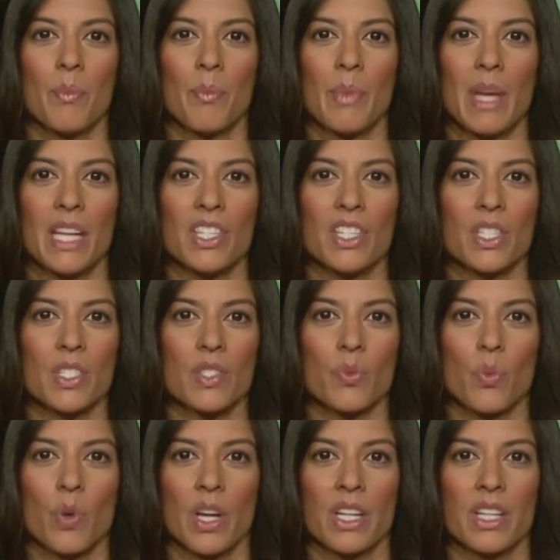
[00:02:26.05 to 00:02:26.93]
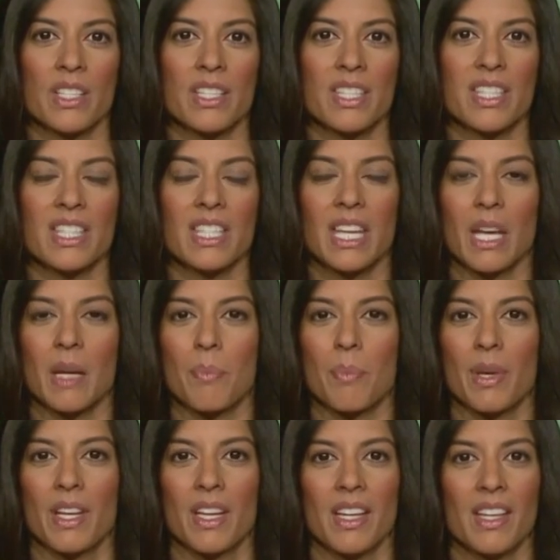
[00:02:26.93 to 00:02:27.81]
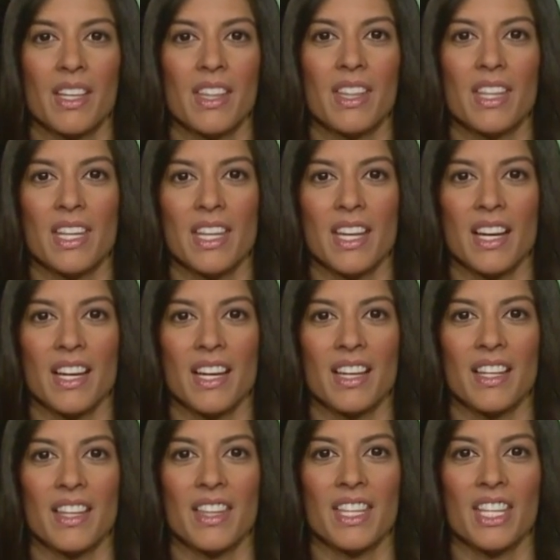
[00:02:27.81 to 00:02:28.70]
may just want to skip the